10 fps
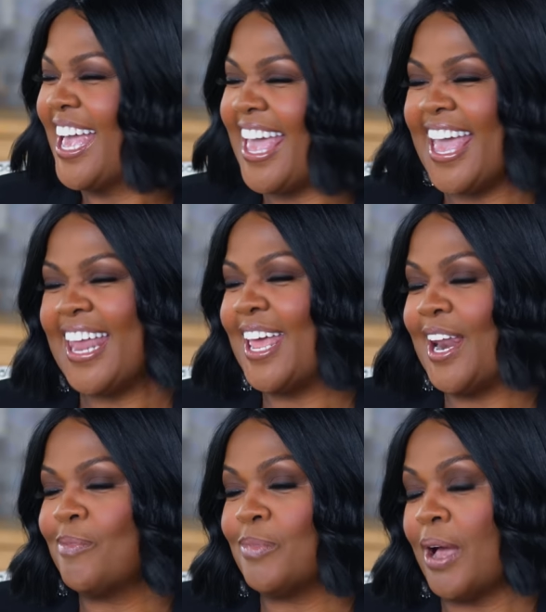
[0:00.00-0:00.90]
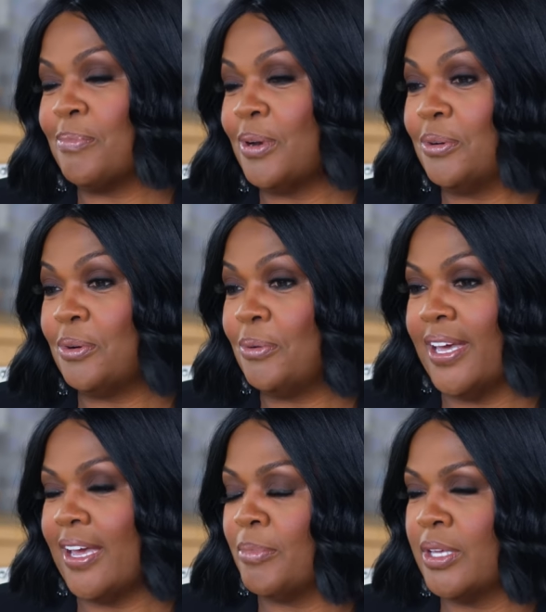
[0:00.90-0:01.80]
and and I'm, I'm blown
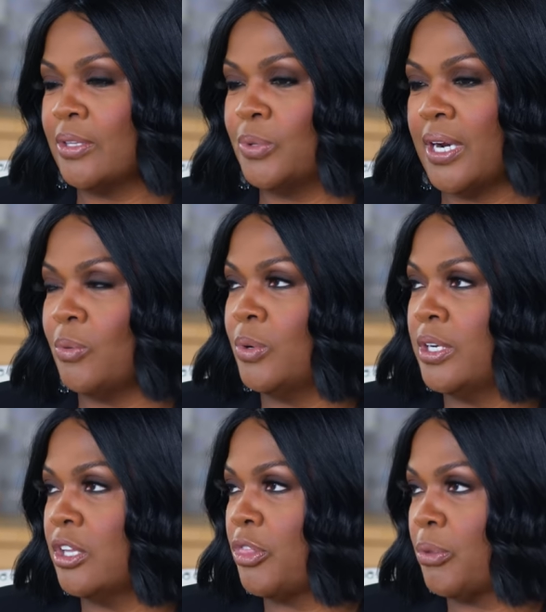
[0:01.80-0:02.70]
away. I mean, when I won the